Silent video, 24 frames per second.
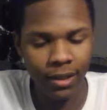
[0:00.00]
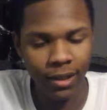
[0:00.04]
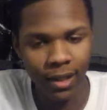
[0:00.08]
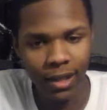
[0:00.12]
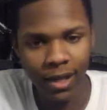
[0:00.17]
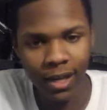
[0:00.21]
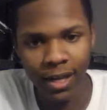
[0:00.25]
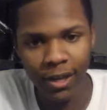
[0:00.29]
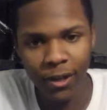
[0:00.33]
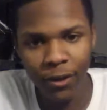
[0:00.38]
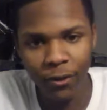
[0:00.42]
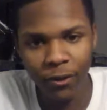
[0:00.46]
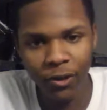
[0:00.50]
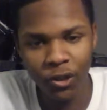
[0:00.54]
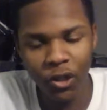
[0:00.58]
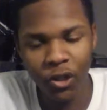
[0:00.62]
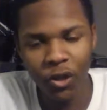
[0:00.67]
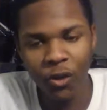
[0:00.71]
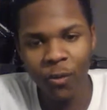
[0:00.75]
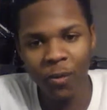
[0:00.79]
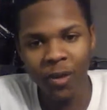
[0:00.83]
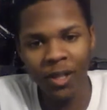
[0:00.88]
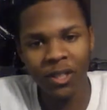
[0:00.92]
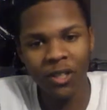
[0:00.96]
Good
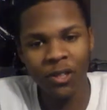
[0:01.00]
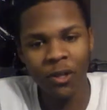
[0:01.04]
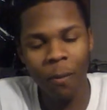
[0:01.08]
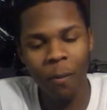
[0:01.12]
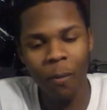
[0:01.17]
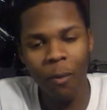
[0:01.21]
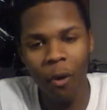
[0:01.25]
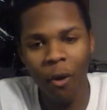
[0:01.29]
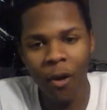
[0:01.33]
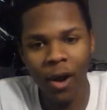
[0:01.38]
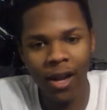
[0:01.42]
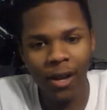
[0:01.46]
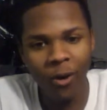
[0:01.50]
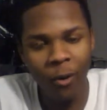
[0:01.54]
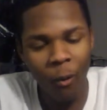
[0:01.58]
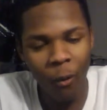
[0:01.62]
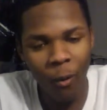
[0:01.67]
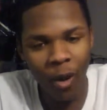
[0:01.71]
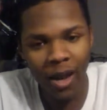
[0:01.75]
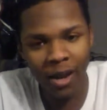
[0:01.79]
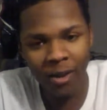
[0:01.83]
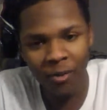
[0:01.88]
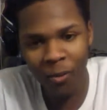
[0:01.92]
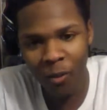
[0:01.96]
YouTube, it's your boy
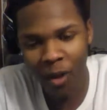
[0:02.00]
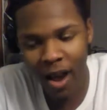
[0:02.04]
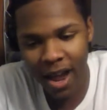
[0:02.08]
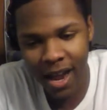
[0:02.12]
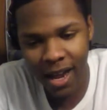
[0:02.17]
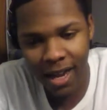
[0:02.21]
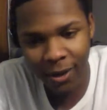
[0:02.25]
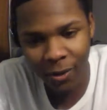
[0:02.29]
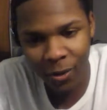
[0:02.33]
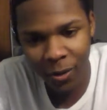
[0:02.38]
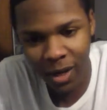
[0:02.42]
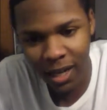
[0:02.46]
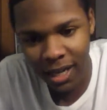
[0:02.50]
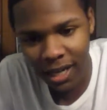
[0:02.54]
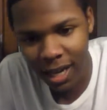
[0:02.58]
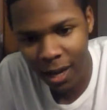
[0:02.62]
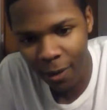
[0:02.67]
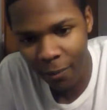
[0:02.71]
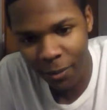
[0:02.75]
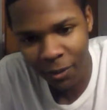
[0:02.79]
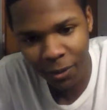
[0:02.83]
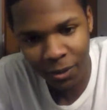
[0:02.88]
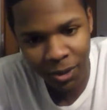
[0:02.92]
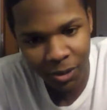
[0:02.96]
Quinn Way,
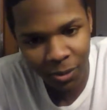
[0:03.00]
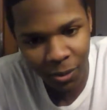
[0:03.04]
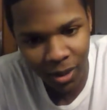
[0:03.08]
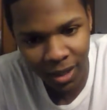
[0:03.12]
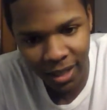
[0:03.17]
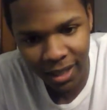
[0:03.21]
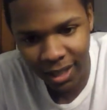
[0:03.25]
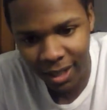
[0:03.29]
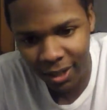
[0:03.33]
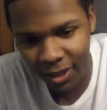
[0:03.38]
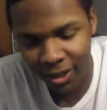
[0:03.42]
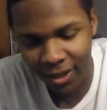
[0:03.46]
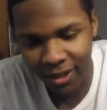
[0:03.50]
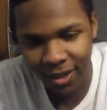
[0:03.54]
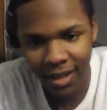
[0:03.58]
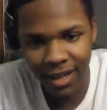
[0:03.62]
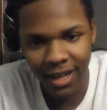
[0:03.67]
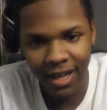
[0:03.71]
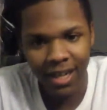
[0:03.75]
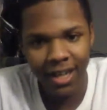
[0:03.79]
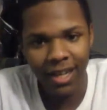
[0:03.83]
QuinnyW20 here,